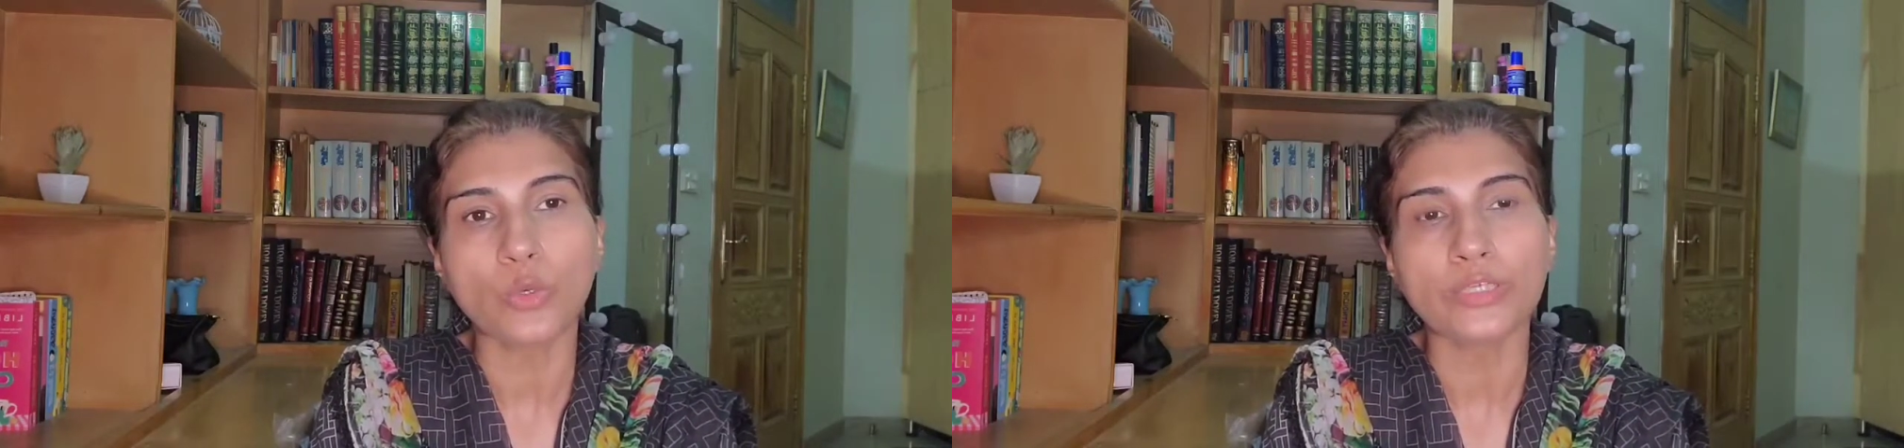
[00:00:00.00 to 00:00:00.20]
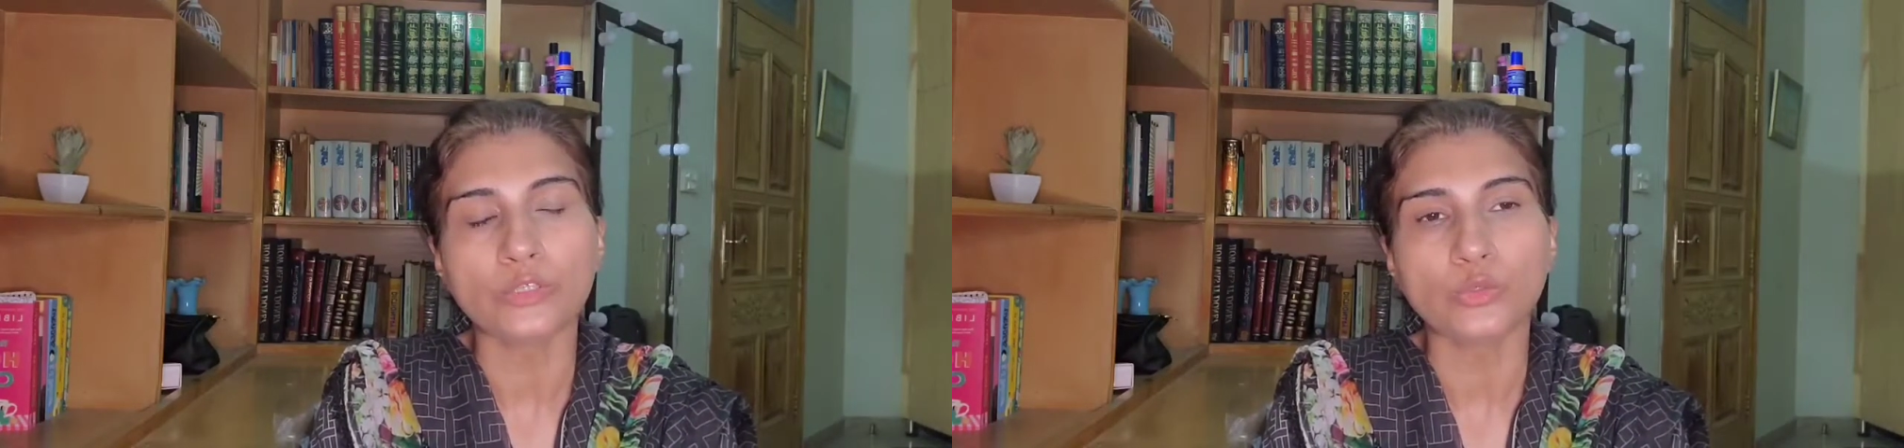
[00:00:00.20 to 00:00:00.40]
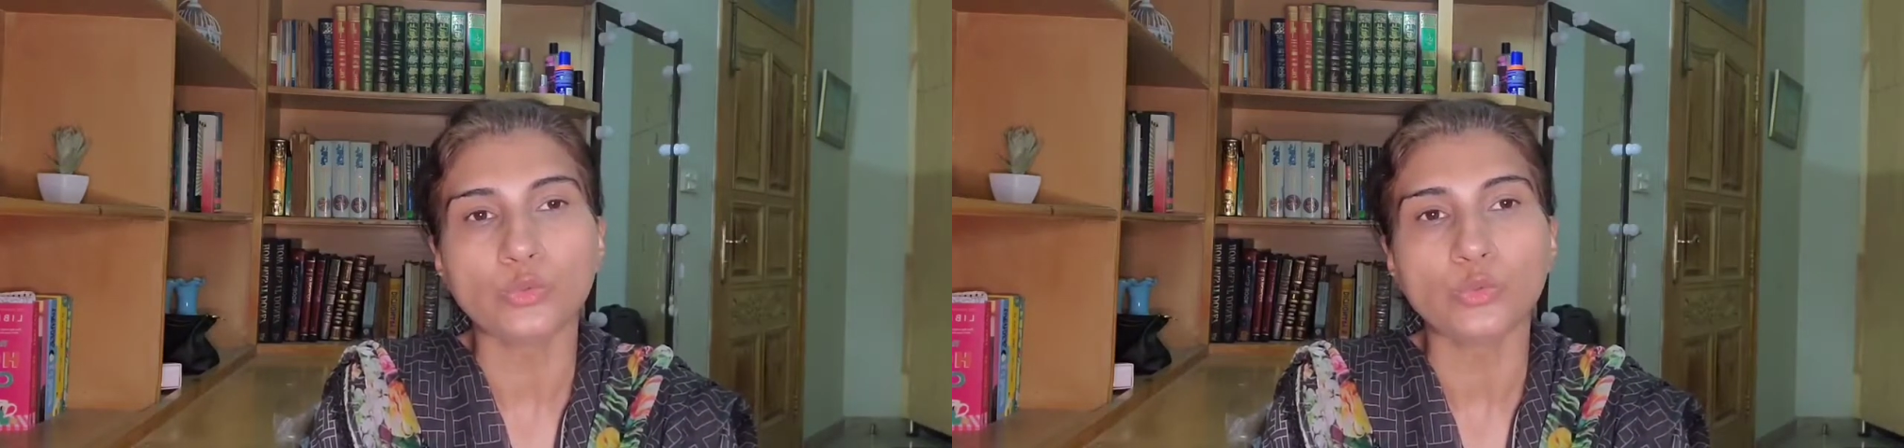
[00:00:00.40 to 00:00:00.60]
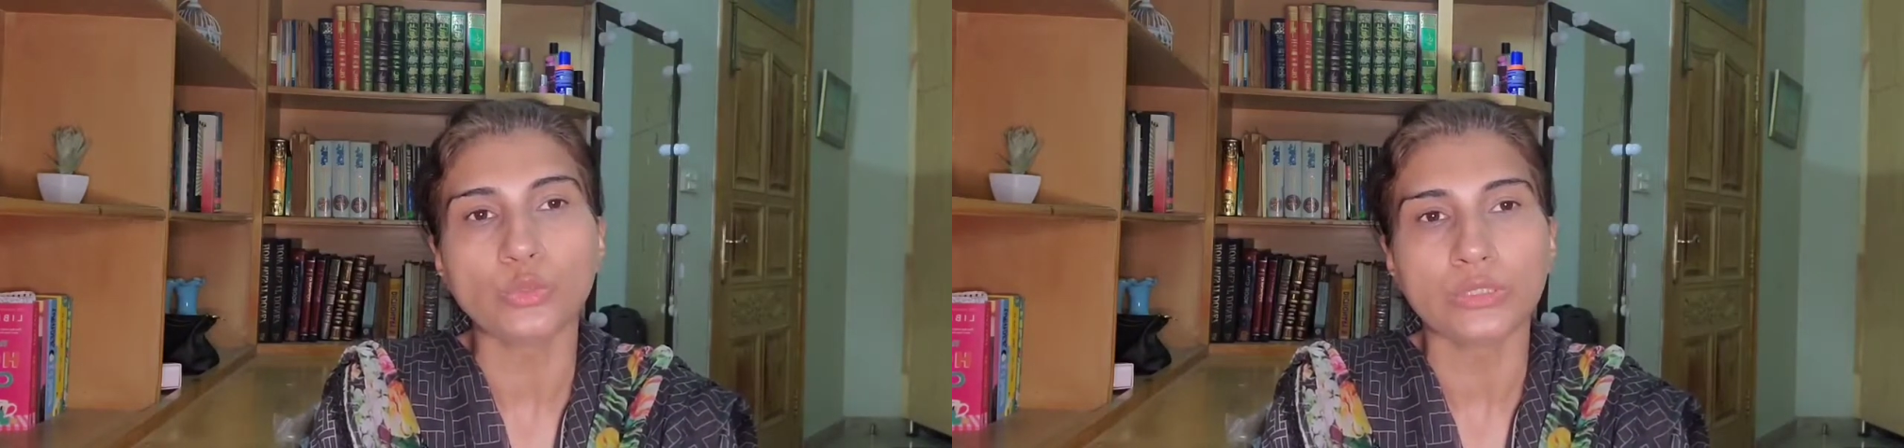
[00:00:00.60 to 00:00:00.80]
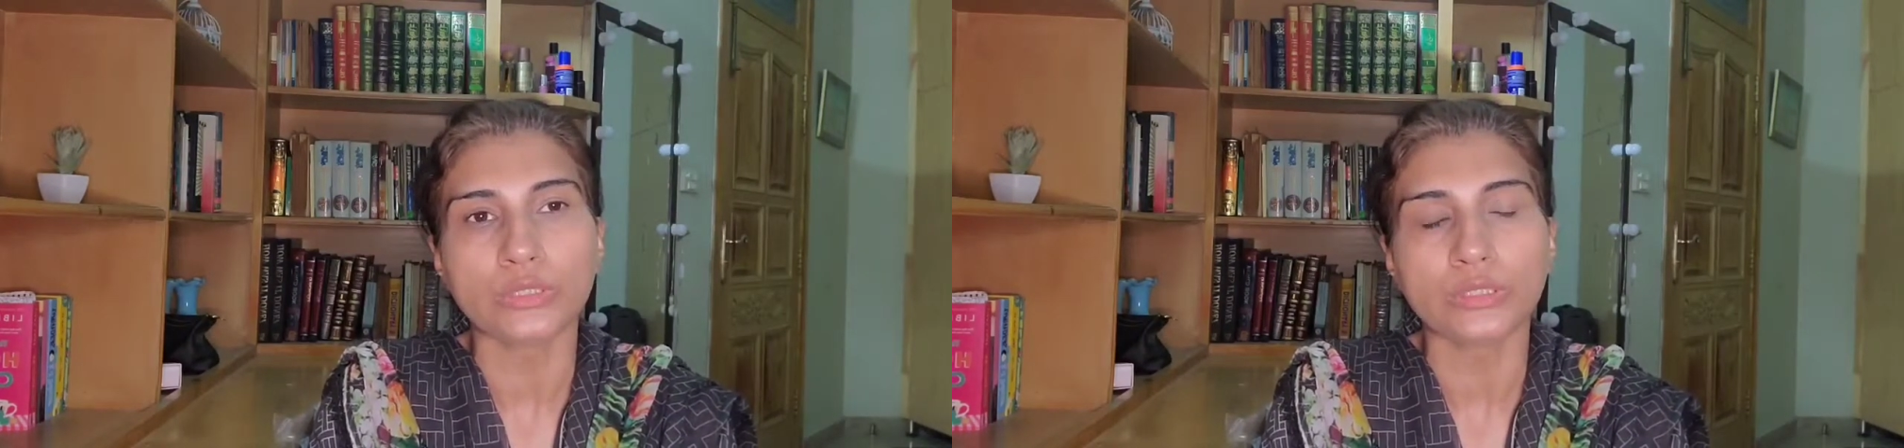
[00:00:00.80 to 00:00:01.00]
going
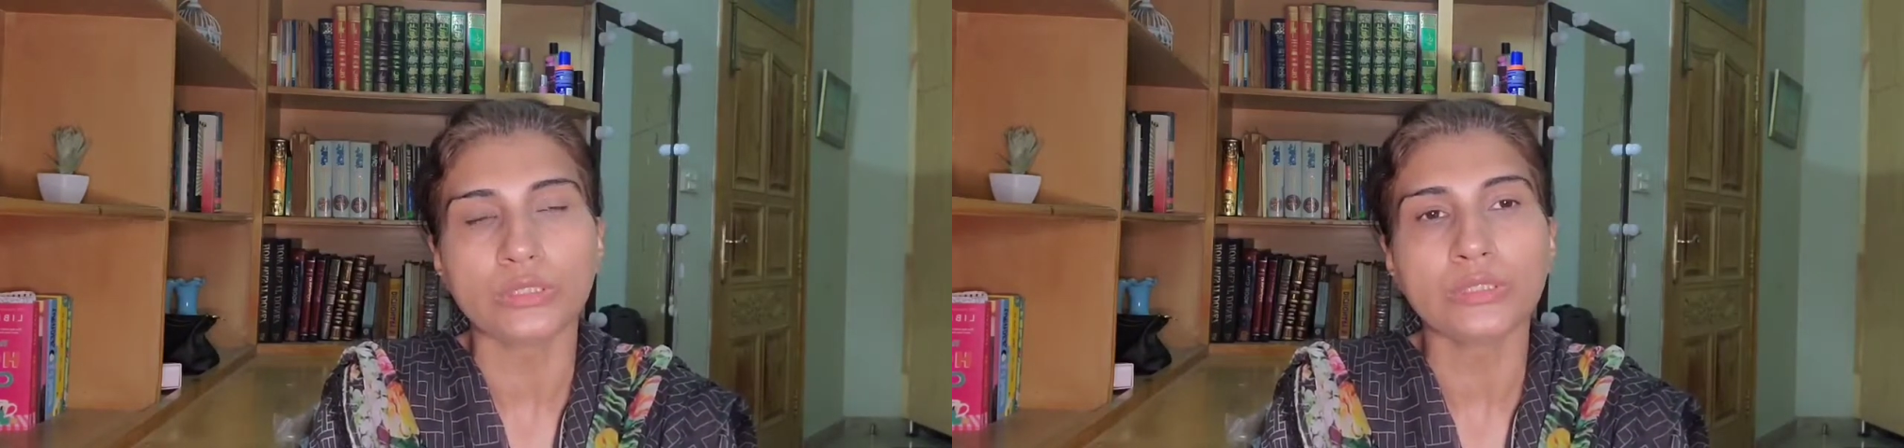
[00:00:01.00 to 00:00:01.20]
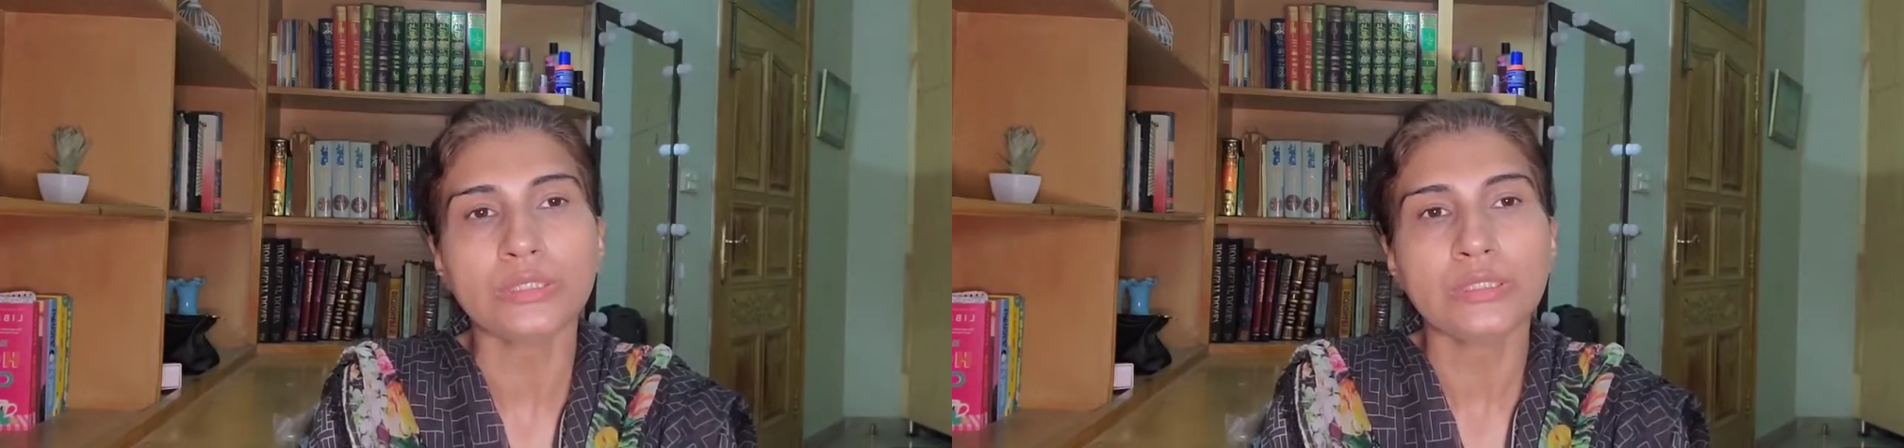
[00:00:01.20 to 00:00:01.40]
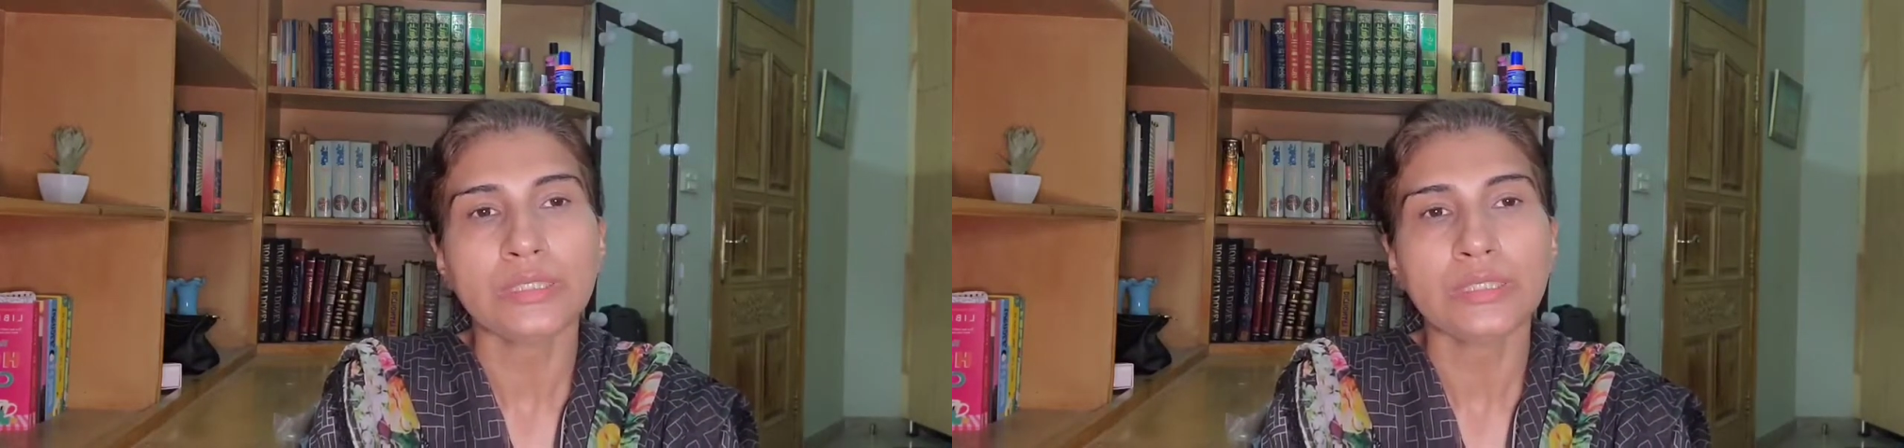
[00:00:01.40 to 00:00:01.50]
to